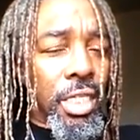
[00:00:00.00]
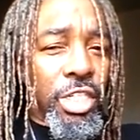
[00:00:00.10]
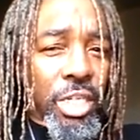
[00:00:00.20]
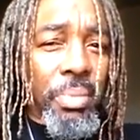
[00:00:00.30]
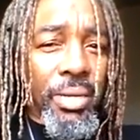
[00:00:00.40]

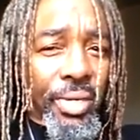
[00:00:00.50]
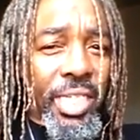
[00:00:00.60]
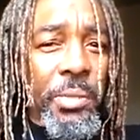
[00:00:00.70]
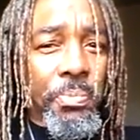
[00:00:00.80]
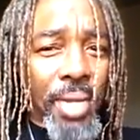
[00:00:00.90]
should be
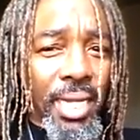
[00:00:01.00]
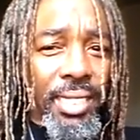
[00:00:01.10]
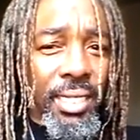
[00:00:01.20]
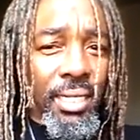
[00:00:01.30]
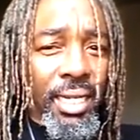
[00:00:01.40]

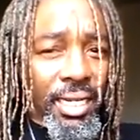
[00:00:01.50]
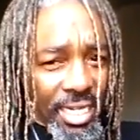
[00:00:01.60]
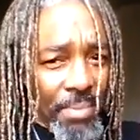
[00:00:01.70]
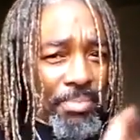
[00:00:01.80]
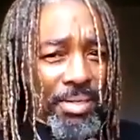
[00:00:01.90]
respected
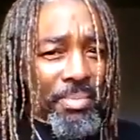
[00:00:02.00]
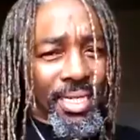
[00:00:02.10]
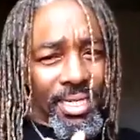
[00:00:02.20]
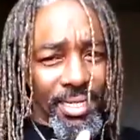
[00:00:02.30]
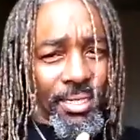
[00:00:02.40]
and
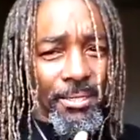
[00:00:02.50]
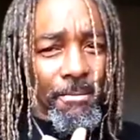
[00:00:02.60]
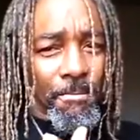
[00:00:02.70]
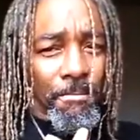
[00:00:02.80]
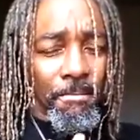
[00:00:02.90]
implemented.
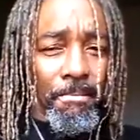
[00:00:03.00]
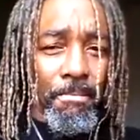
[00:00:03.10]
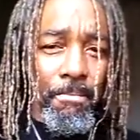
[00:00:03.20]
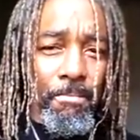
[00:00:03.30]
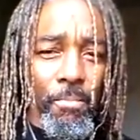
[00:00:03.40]

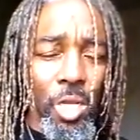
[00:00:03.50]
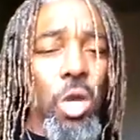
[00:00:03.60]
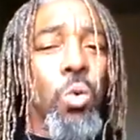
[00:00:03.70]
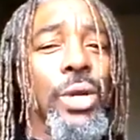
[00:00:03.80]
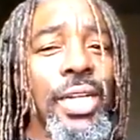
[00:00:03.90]

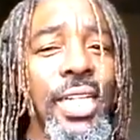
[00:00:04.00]
We